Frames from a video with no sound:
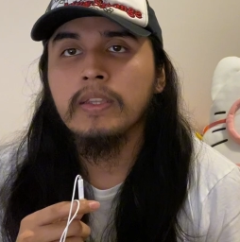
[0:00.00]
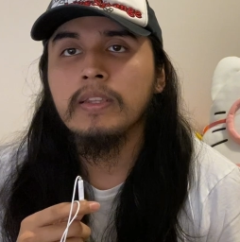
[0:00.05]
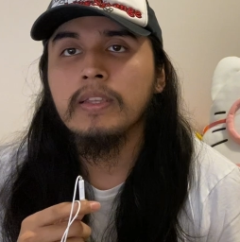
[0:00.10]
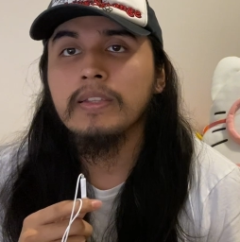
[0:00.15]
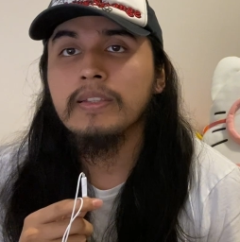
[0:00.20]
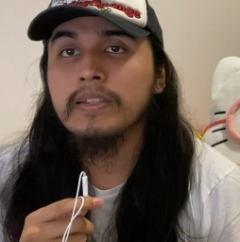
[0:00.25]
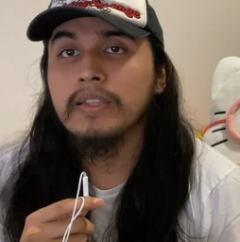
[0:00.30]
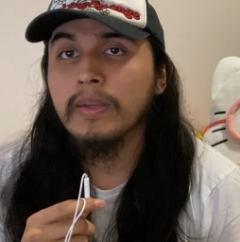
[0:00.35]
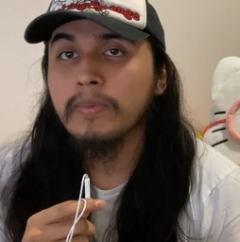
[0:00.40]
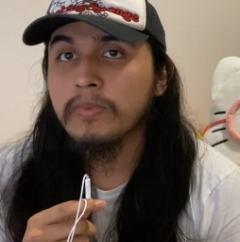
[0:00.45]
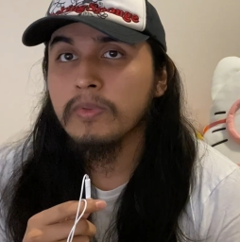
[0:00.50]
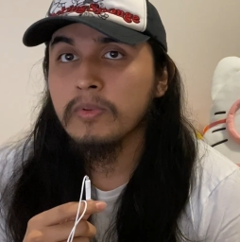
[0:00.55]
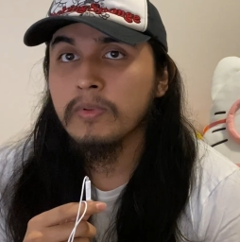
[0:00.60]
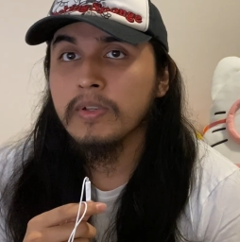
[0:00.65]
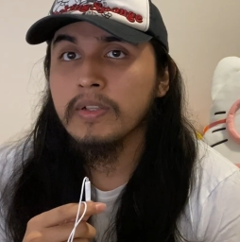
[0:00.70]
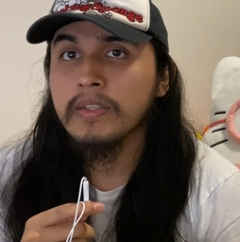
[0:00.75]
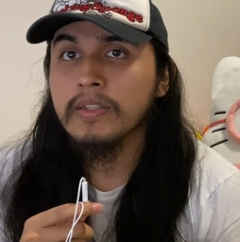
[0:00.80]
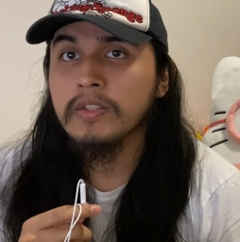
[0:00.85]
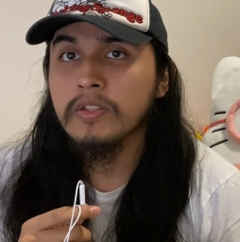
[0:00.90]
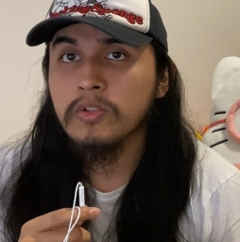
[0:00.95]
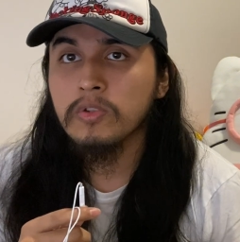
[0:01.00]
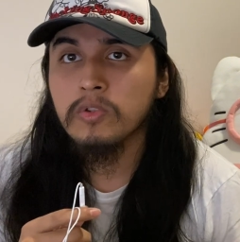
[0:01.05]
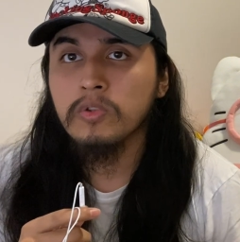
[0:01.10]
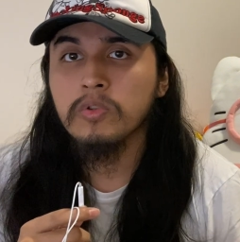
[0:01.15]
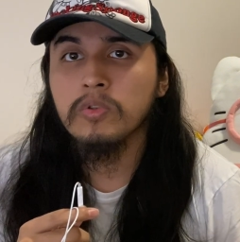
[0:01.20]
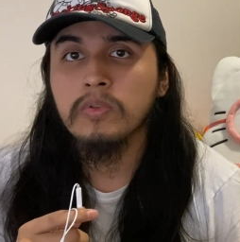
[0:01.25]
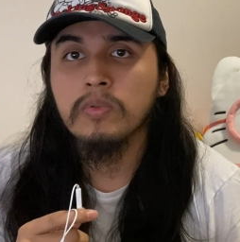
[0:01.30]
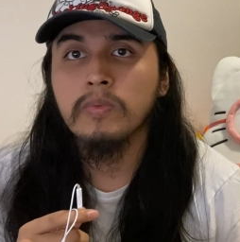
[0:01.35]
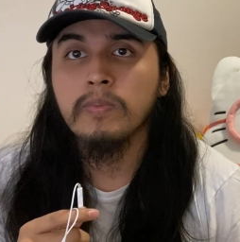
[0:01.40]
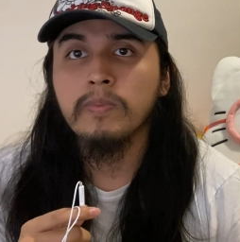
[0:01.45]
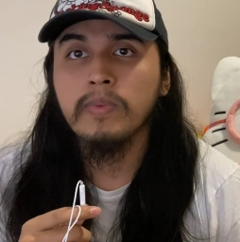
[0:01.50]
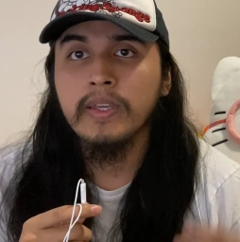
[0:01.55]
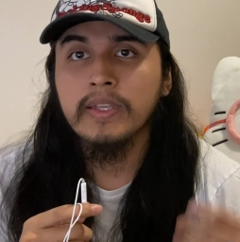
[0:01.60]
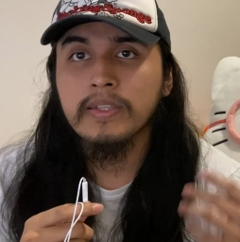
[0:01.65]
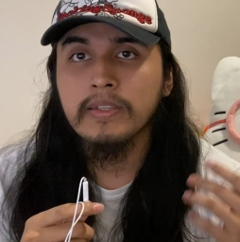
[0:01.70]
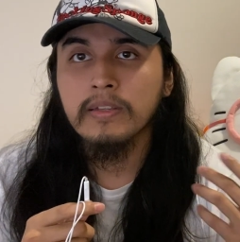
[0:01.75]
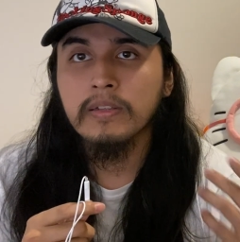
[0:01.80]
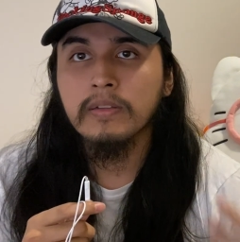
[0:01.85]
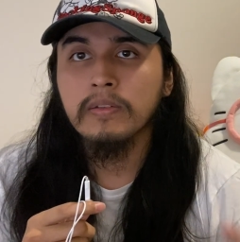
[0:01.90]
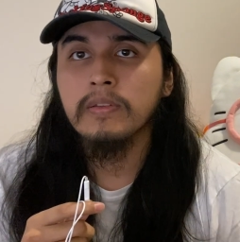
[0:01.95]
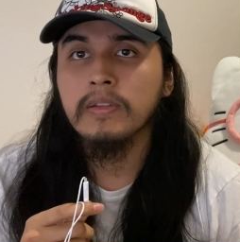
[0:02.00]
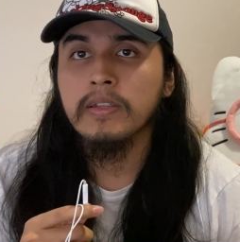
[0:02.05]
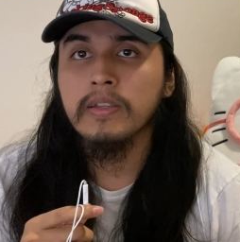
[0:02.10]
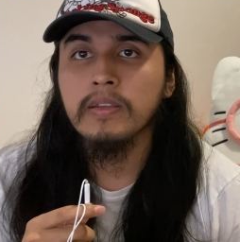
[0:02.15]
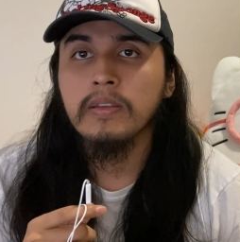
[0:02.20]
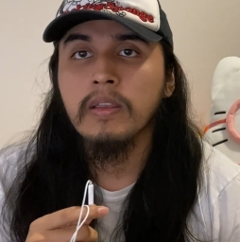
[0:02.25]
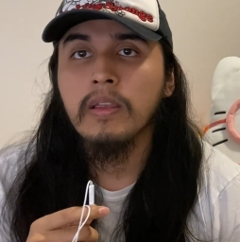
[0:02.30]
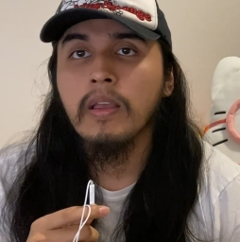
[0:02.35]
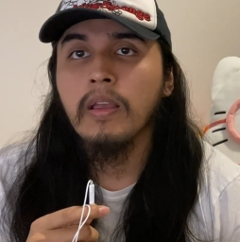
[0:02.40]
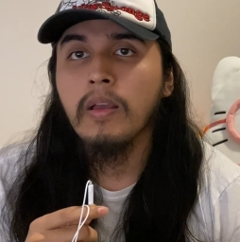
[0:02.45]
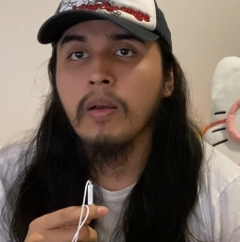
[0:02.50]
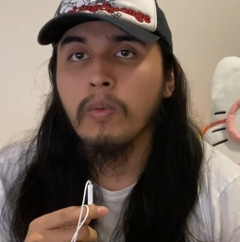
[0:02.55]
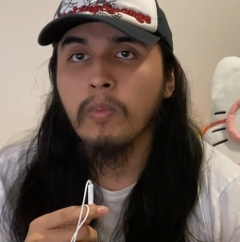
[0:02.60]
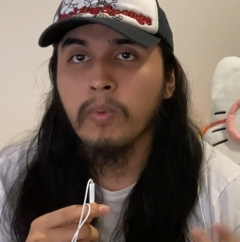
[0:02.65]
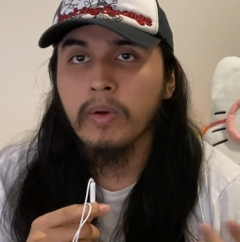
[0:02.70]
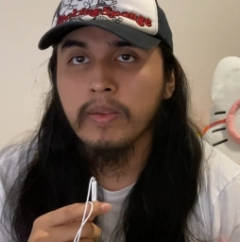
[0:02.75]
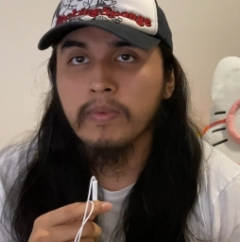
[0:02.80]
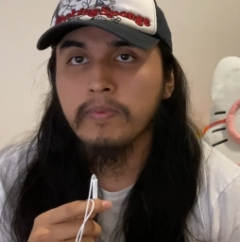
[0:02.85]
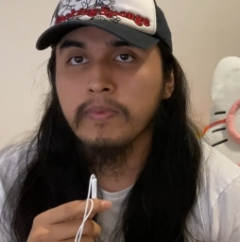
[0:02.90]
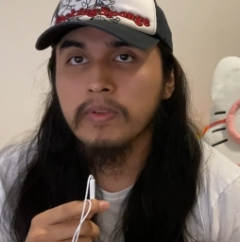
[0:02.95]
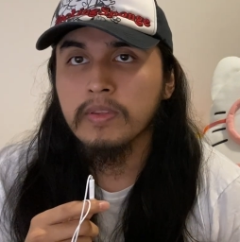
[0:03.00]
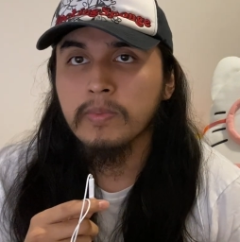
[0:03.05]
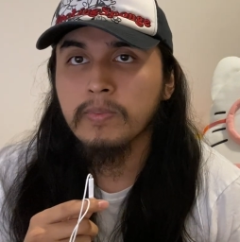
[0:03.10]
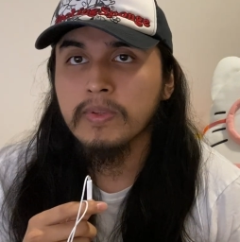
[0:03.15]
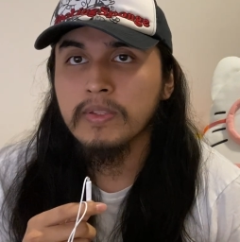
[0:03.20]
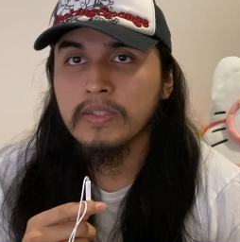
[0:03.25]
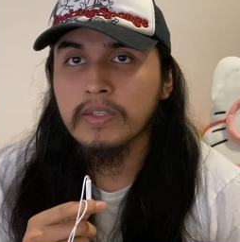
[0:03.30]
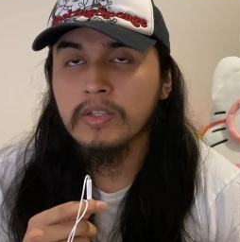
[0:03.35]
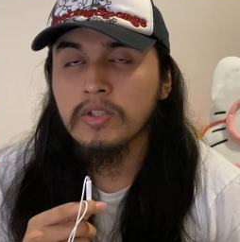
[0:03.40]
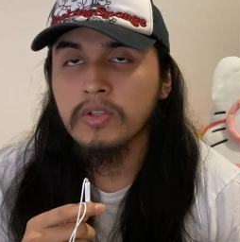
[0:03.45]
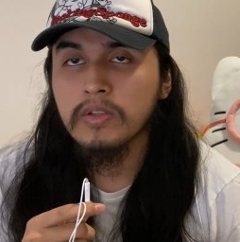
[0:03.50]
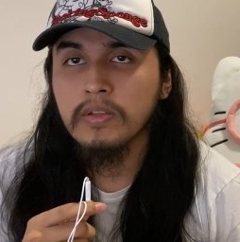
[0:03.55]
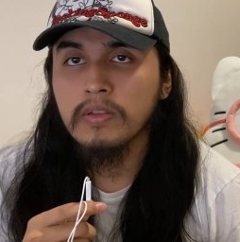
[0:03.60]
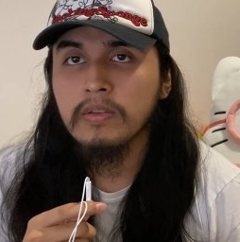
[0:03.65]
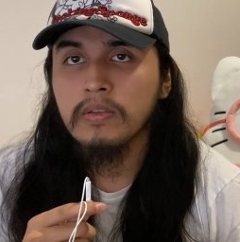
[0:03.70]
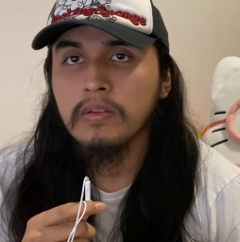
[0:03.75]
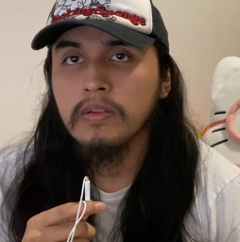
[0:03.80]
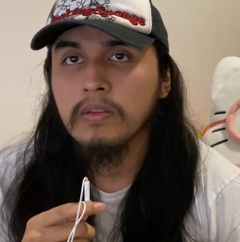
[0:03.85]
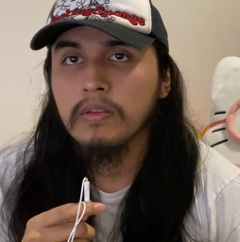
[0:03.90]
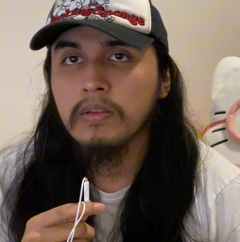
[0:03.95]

then step three is to basically wait for the position